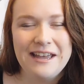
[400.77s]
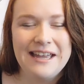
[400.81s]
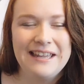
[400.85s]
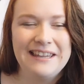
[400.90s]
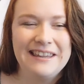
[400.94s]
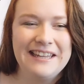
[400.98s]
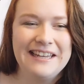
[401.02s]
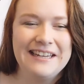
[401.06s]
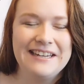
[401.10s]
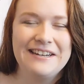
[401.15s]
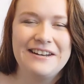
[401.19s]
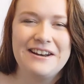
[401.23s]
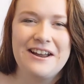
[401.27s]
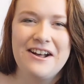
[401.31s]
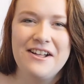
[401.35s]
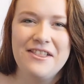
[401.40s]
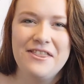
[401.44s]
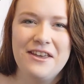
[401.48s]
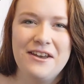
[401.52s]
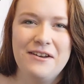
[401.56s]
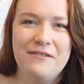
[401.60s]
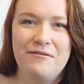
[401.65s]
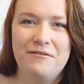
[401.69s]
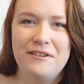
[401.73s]
And like
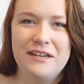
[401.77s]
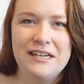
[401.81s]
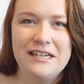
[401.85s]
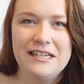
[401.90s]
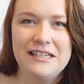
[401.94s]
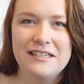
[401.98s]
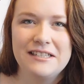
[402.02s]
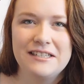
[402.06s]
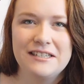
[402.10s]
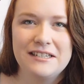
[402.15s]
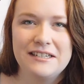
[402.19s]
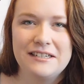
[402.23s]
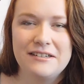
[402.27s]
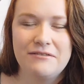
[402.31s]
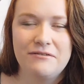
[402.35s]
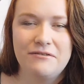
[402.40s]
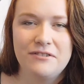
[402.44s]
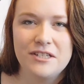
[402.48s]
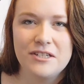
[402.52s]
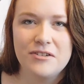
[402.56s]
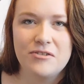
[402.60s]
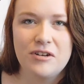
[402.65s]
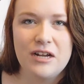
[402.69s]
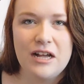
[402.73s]
not that fitness and
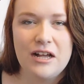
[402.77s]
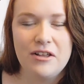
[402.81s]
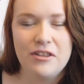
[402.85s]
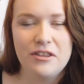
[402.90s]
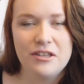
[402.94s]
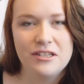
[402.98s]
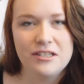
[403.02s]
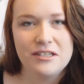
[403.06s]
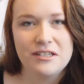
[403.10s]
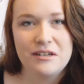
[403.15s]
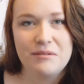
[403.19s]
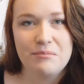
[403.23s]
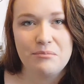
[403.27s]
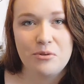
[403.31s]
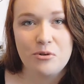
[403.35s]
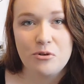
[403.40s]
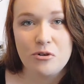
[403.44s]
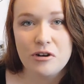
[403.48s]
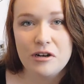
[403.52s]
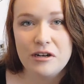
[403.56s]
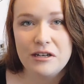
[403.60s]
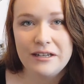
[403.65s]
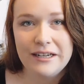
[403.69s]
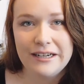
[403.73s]
physical health isn't
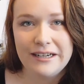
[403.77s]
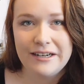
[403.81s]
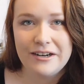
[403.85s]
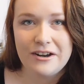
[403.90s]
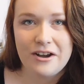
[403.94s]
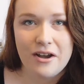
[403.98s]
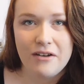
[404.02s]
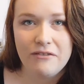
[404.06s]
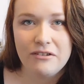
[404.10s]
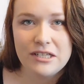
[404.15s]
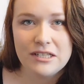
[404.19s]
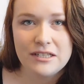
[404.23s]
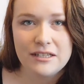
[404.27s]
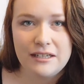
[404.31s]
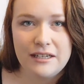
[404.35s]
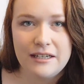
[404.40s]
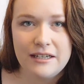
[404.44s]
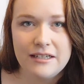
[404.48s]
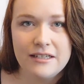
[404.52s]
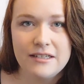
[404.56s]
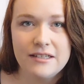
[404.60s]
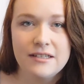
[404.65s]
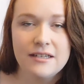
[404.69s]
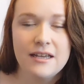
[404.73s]
important, like it obviously
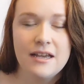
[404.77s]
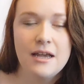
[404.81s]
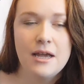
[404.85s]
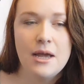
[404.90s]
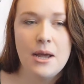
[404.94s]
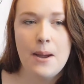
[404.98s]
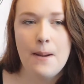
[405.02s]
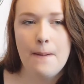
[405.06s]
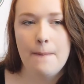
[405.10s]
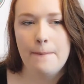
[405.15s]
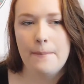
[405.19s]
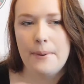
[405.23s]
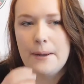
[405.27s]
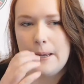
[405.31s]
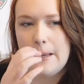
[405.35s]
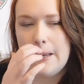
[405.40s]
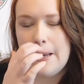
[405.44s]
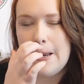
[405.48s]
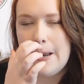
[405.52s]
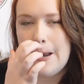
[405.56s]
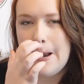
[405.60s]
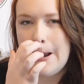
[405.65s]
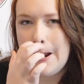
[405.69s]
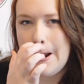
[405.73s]
is,
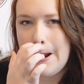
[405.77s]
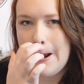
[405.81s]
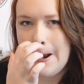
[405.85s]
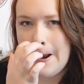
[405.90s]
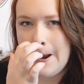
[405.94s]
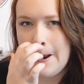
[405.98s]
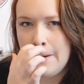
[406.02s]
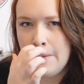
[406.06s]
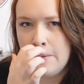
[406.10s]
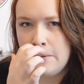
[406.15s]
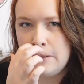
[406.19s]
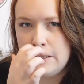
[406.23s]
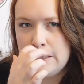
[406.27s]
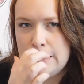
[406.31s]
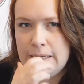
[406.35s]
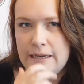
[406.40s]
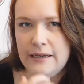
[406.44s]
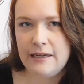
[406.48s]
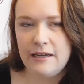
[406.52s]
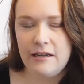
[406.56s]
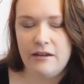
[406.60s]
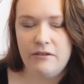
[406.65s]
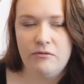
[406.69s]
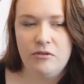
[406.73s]
but I feel
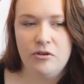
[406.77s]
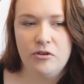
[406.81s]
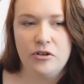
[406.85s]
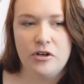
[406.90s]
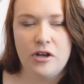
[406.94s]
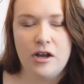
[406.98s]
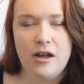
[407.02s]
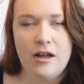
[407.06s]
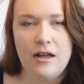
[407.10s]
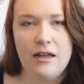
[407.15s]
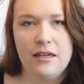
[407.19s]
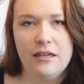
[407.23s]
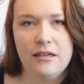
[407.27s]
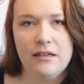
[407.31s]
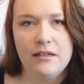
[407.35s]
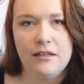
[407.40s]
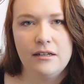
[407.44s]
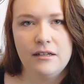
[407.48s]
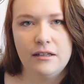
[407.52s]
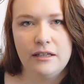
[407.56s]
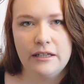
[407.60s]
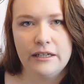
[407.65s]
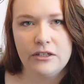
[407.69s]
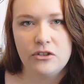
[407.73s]
like if you're not
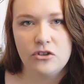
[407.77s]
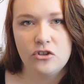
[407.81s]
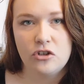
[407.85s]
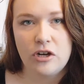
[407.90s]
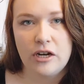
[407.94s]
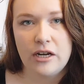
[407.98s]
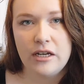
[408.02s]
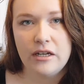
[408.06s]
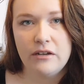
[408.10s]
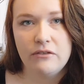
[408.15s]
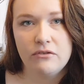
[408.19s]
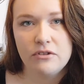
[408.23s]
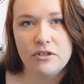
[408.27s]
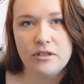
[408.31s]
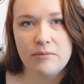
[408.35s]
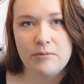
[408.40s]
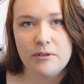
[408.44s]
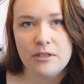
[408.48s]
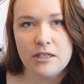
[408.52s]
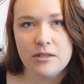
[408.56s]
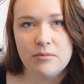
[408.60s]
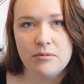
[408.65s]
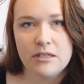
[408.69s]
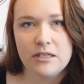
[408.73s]
like training for
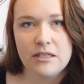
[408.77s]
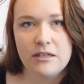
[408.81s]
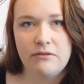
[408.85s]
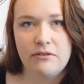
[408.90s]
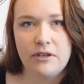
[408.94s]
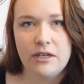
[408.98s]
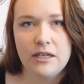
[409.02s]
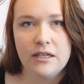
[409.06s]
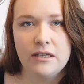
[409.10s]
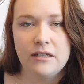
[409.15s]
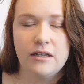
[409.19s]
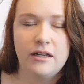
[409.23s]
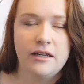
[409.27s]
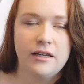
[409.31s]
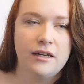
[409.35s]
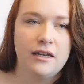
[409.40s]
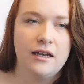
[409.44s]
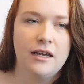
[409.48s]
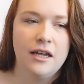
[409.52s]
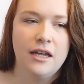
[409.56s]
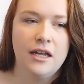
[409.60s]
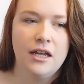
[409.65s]
something specific, like